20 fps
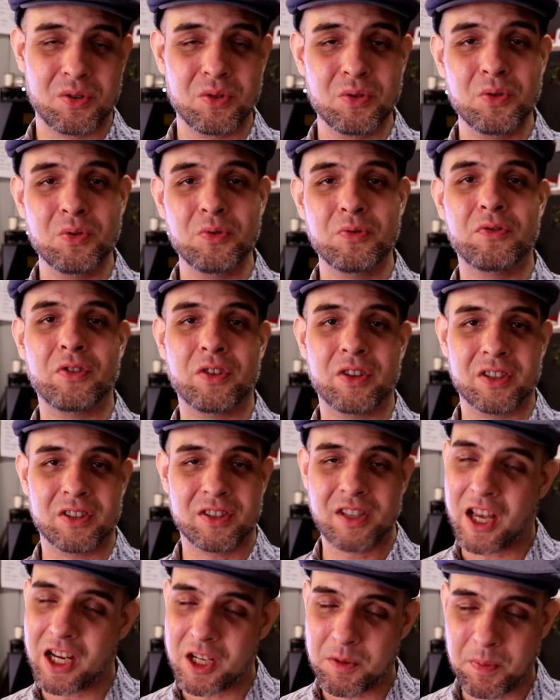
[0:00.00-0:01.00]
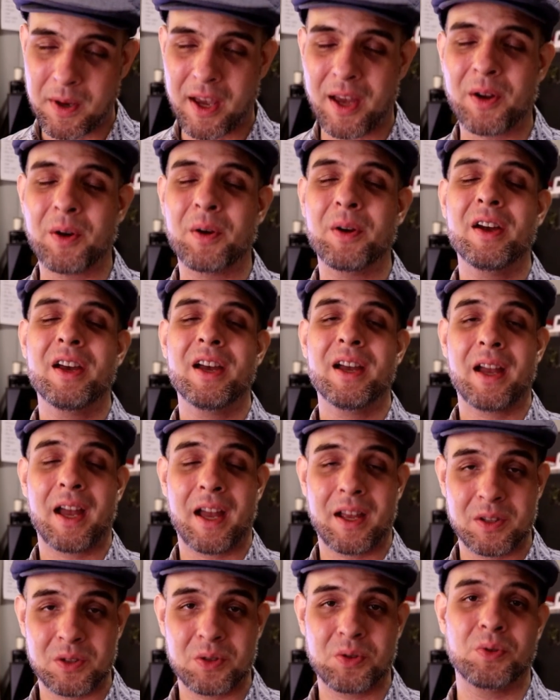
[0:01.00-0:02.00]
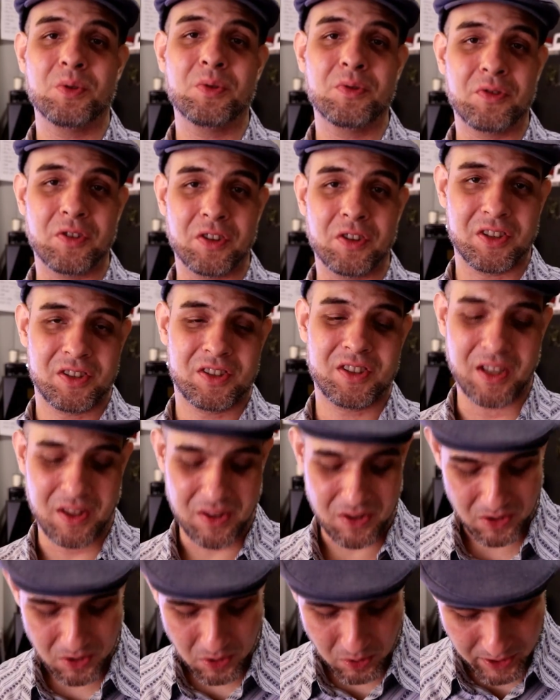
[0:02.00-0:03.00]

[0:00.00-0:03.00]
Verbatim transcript: 2 for the stage piano and 2 the synth.